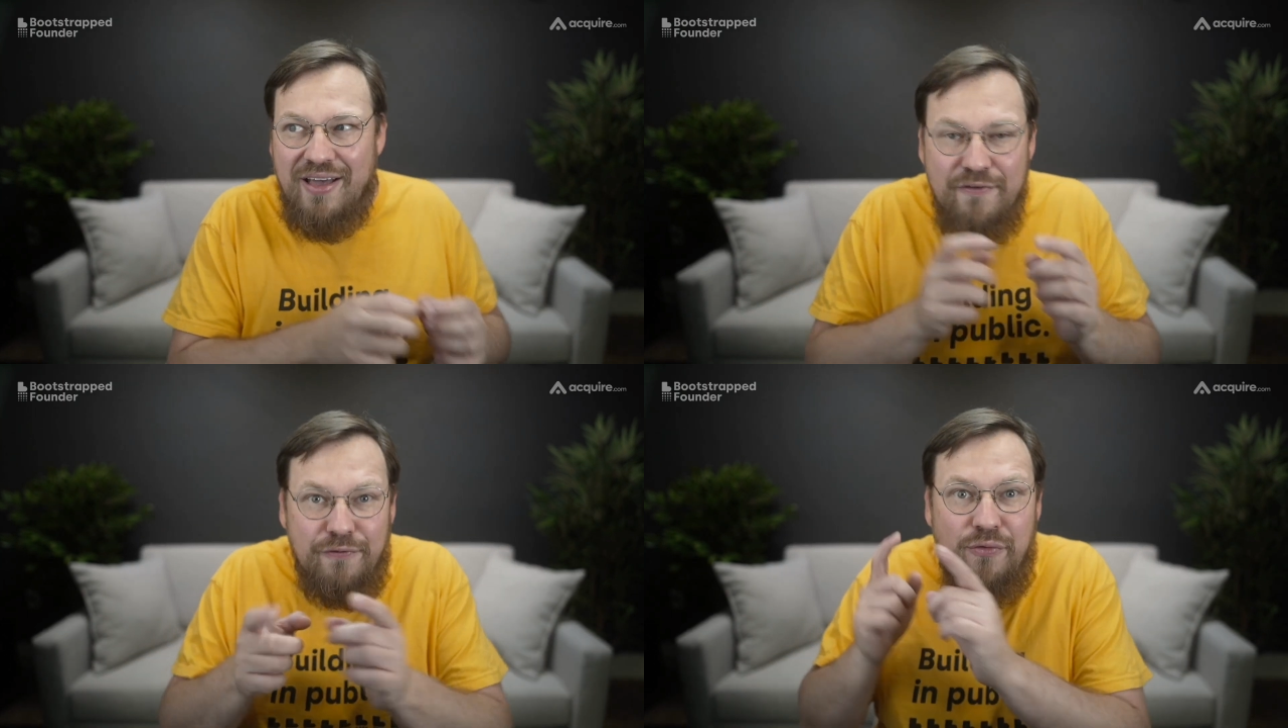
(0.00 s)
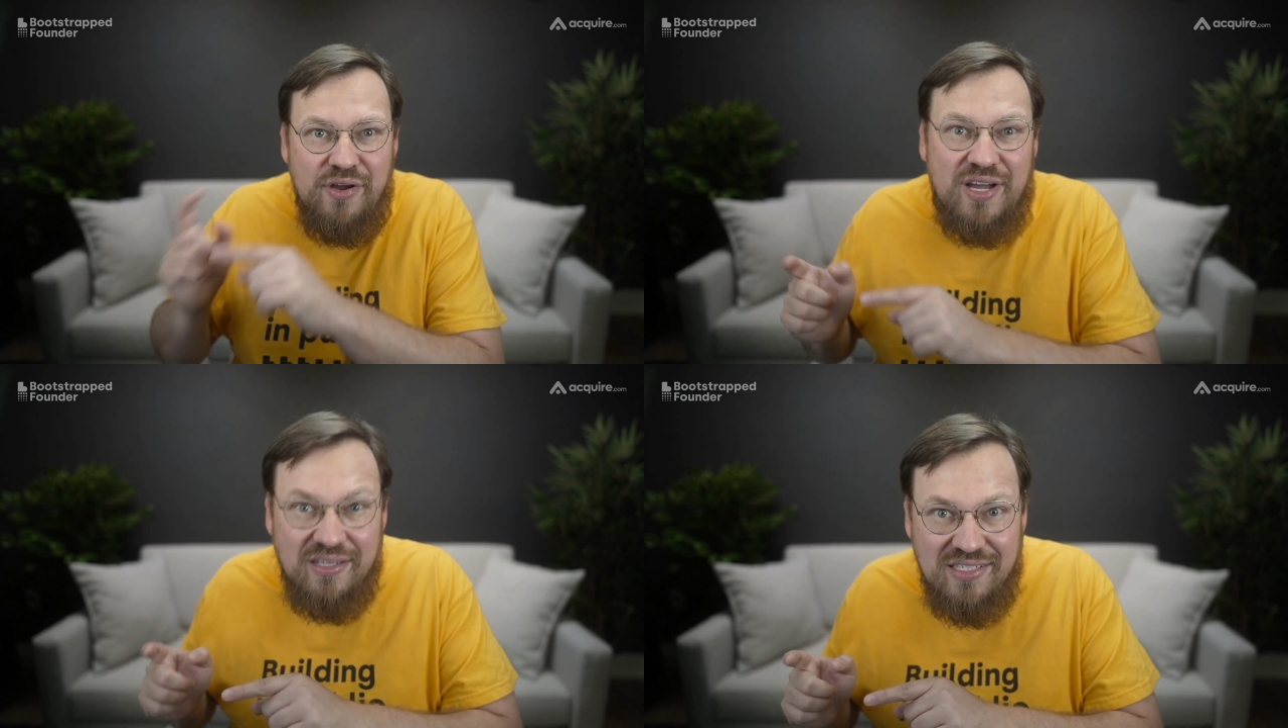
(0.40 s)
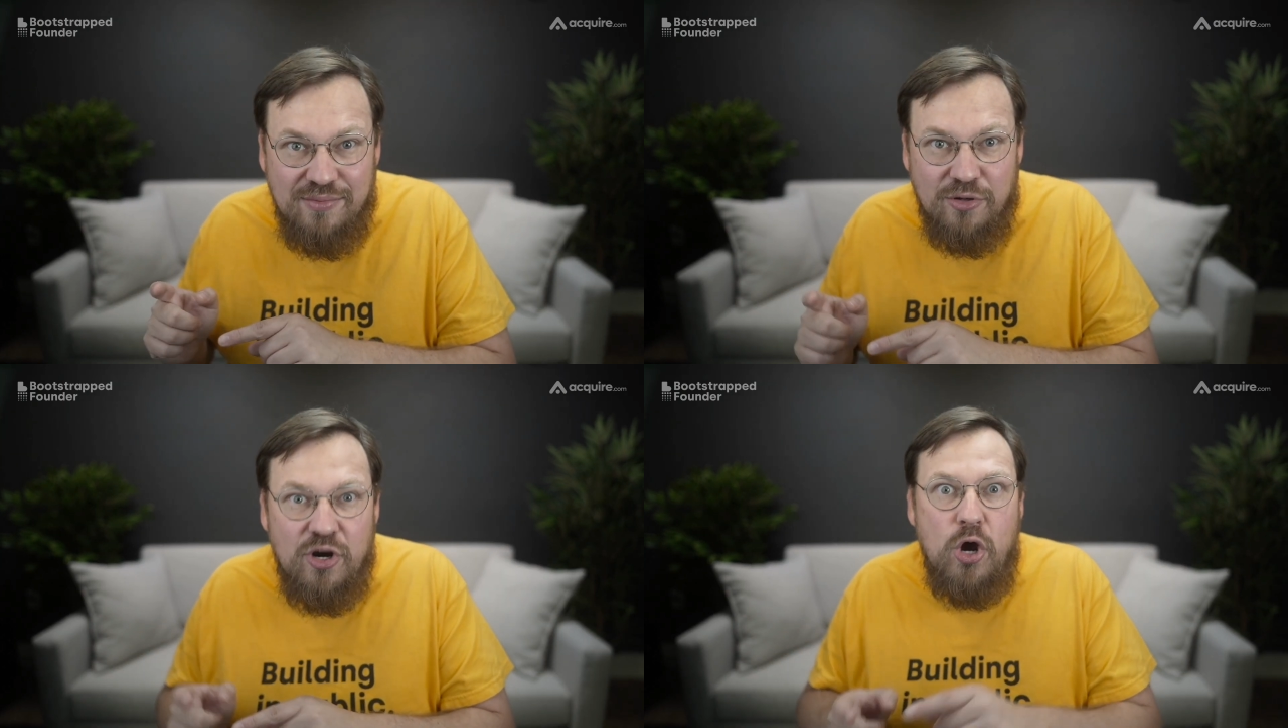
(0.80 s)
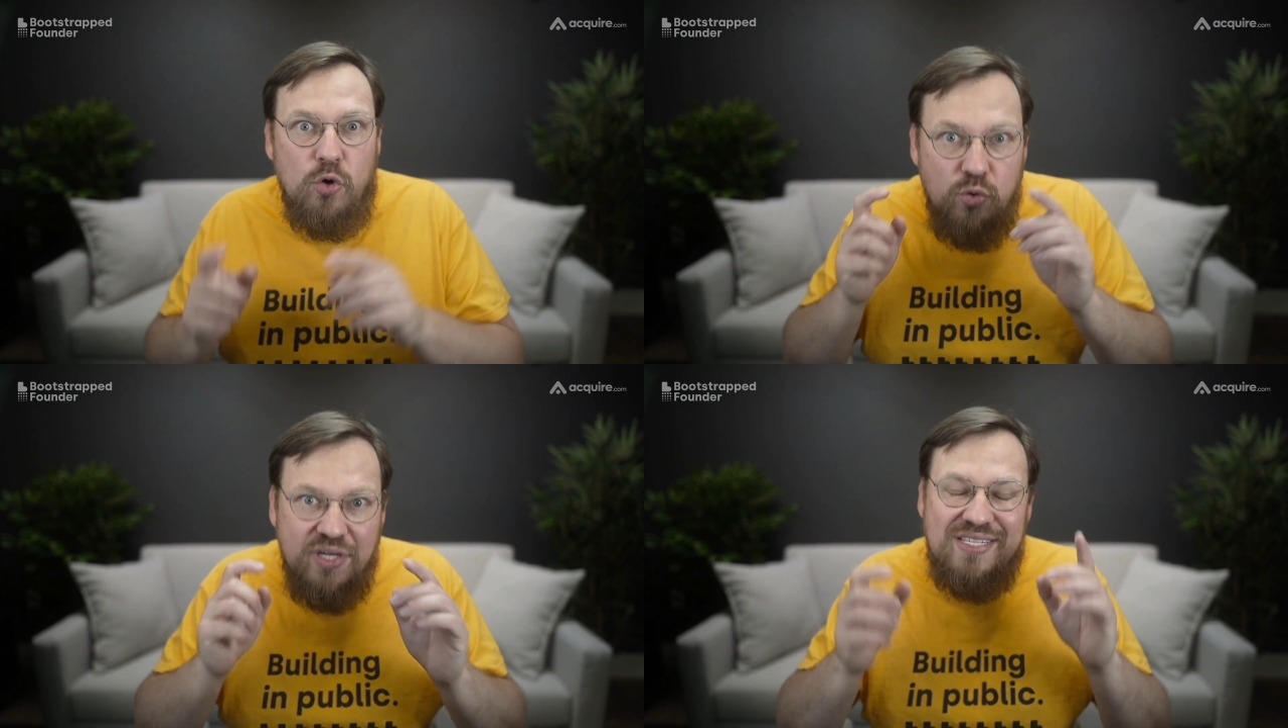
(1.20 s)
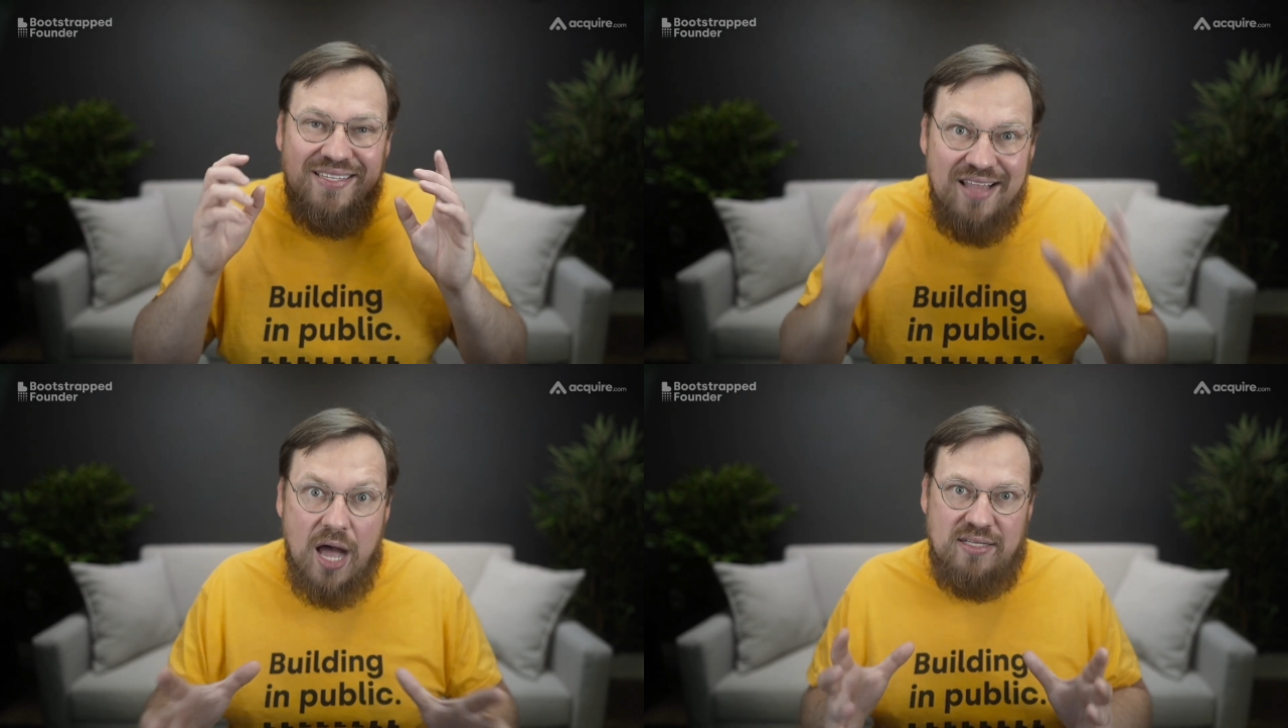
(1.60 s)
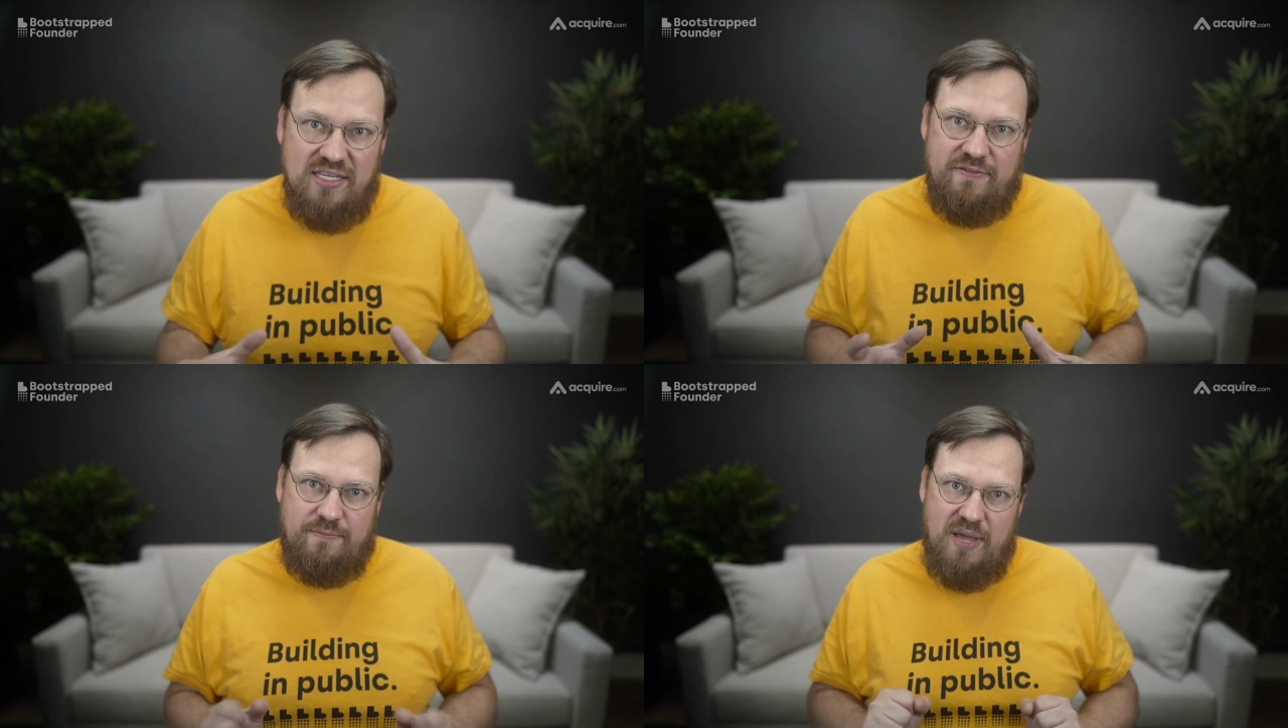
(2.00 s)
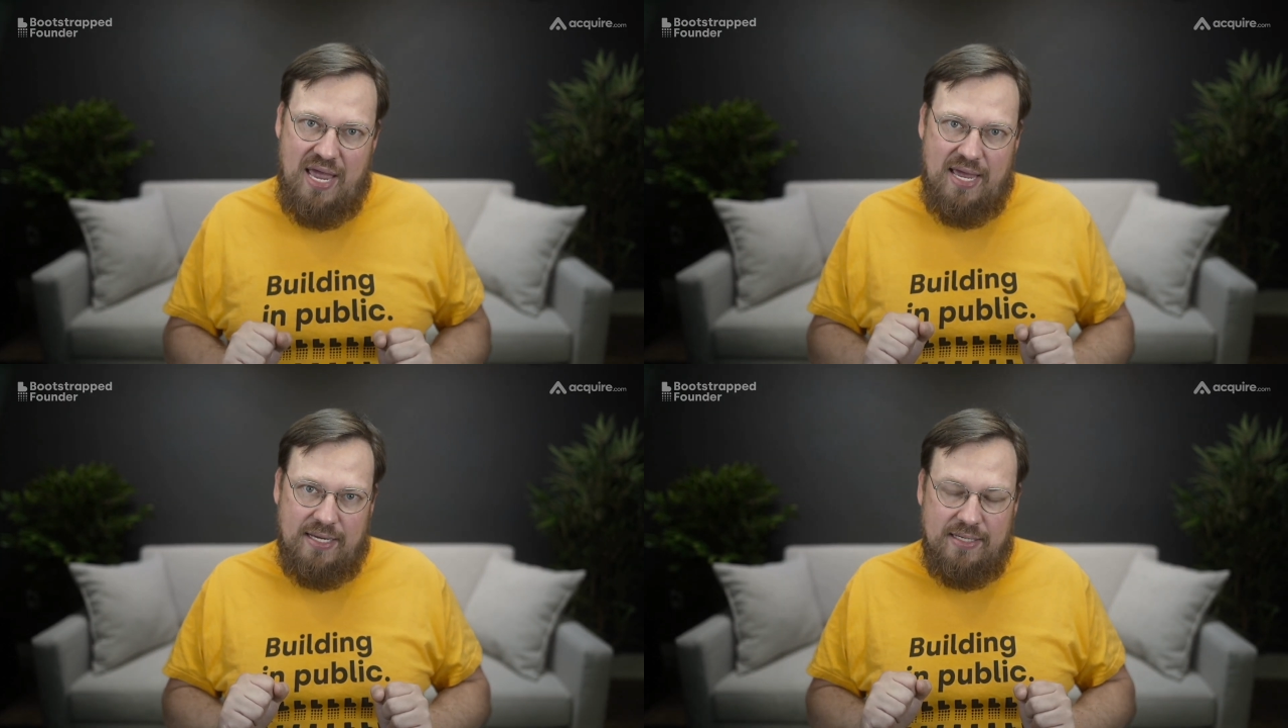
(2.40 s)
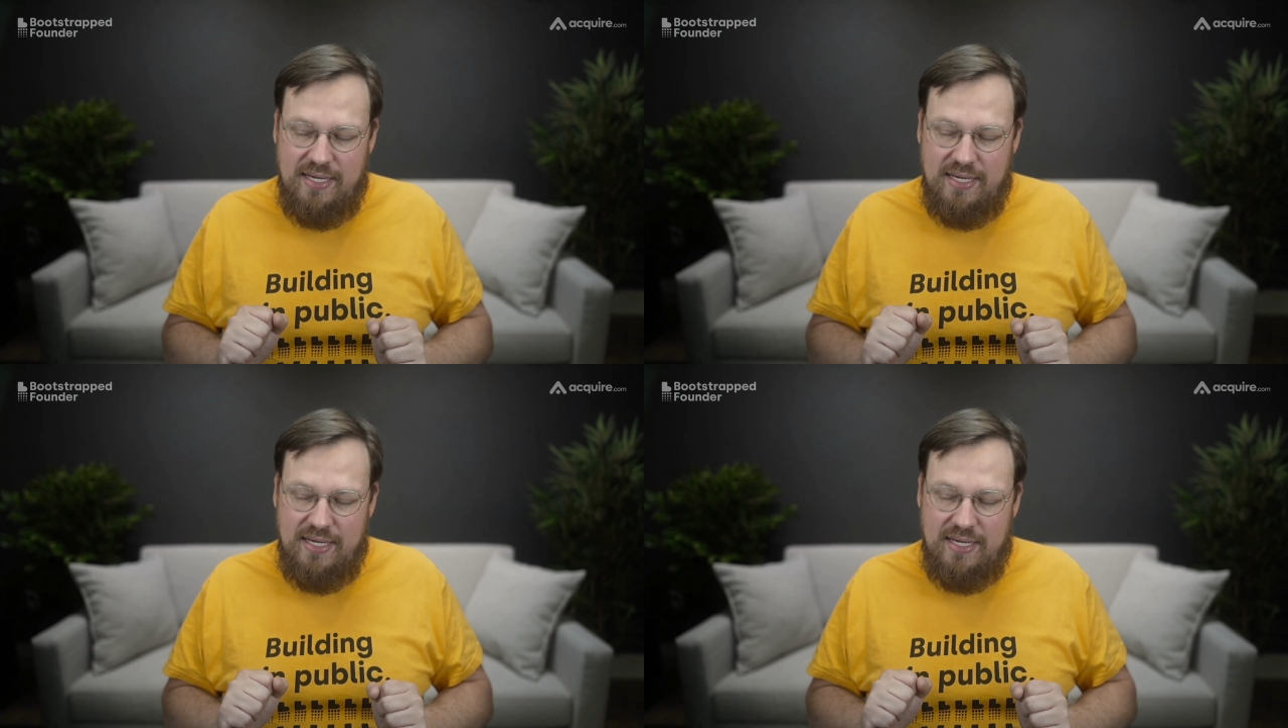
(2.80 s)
for a customer who is not even paying.